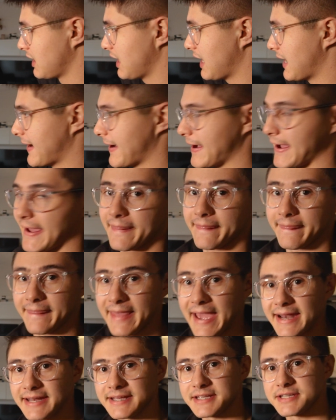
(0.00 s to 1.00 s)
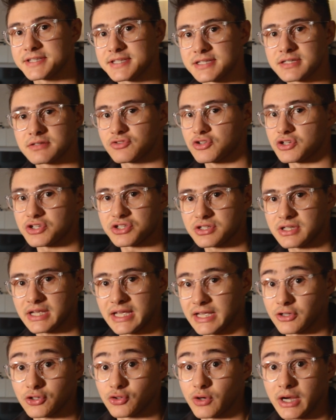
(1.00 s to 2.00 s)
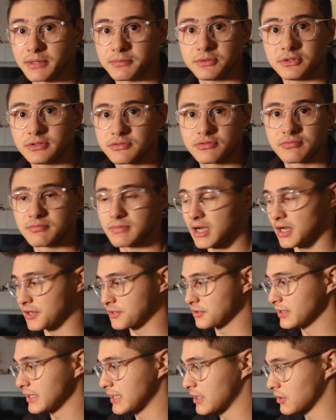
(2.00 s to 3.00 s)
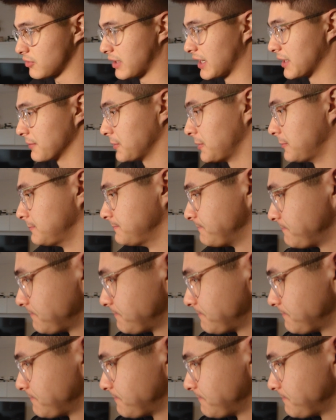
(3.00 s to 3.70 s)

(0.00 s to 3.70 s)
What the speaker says: And that is just incredible, utterly incredible.